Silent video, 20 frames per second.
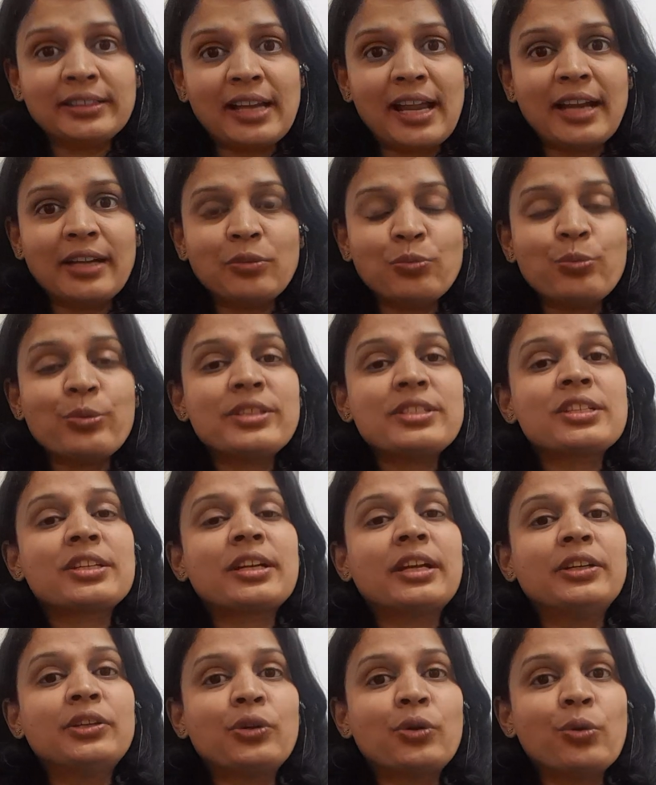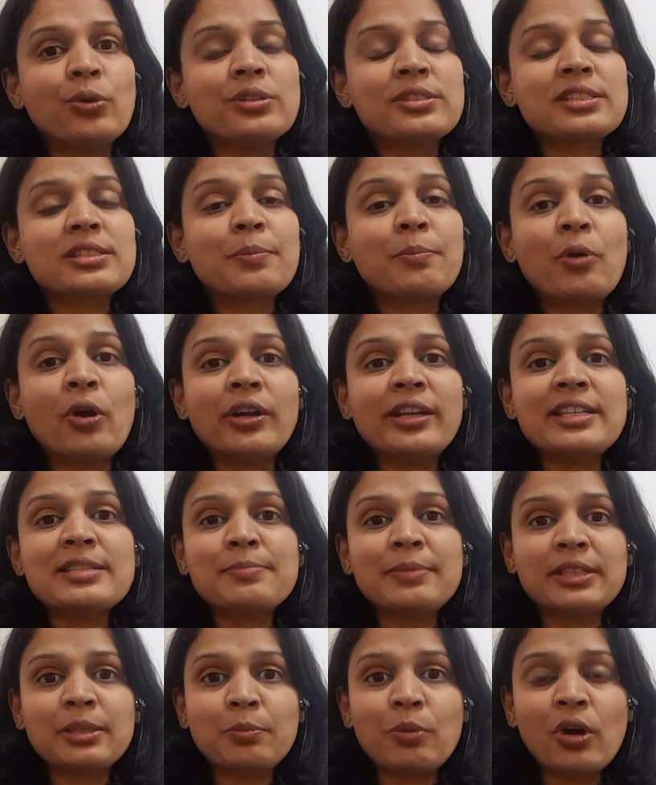gland which controls the body's
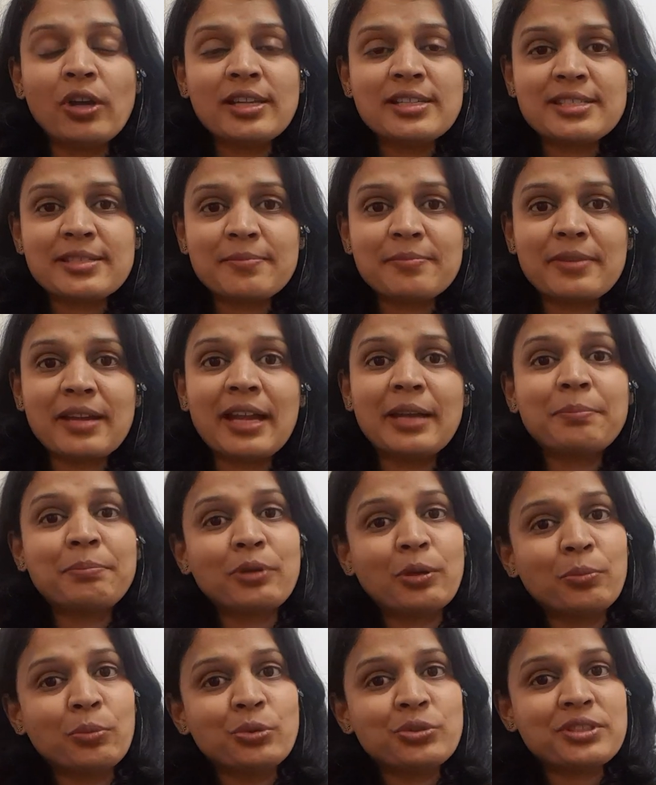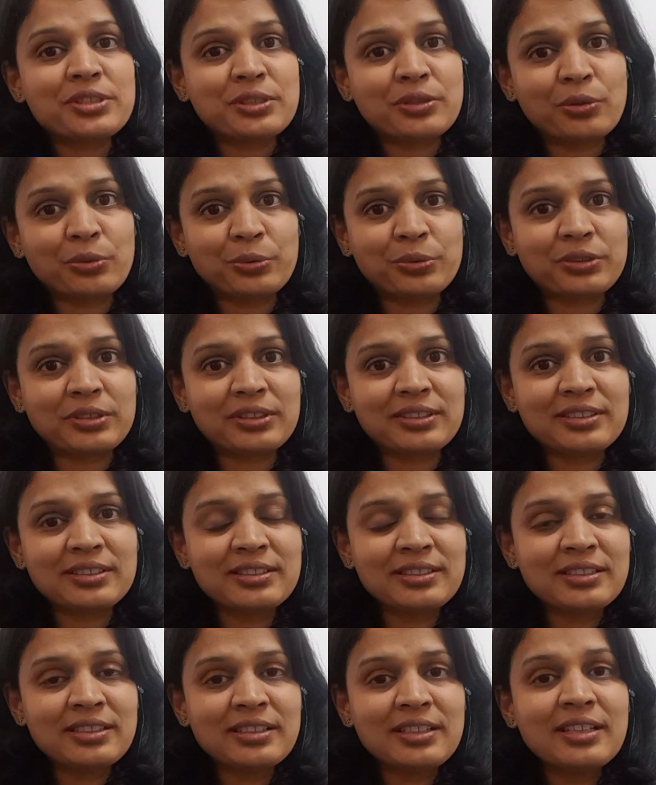metabolism and promotes growth.
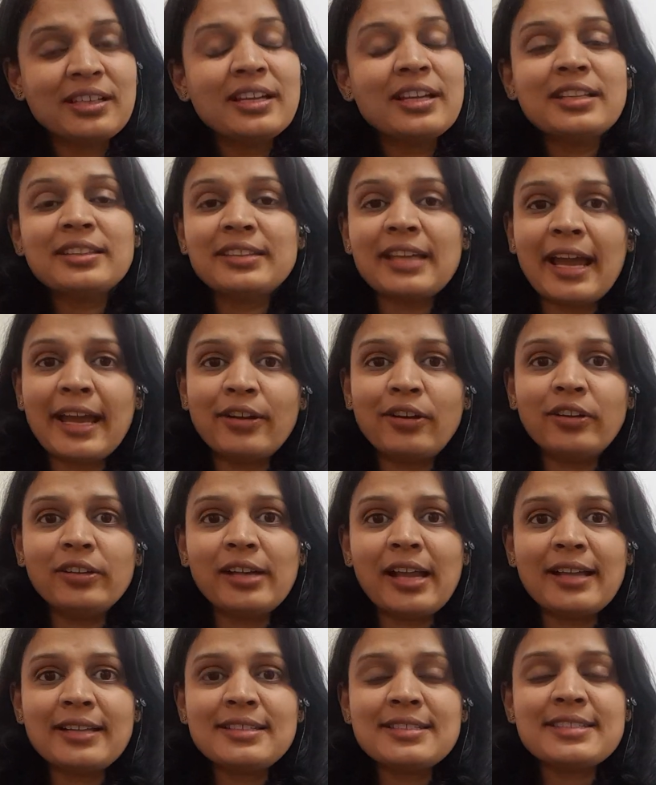Thyroid gland